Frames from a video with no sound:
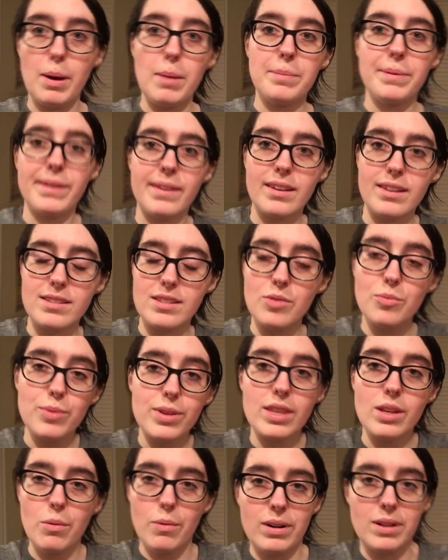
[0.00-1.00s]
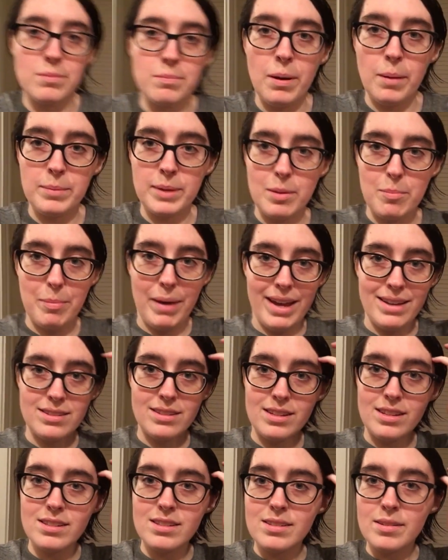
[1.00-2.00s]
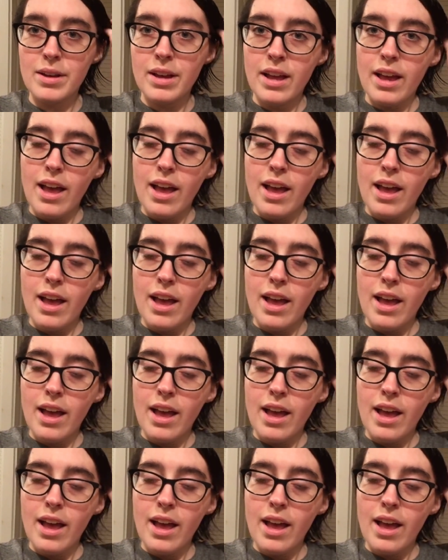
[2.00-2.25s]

pumpkin because he really wanted pumpkin pasties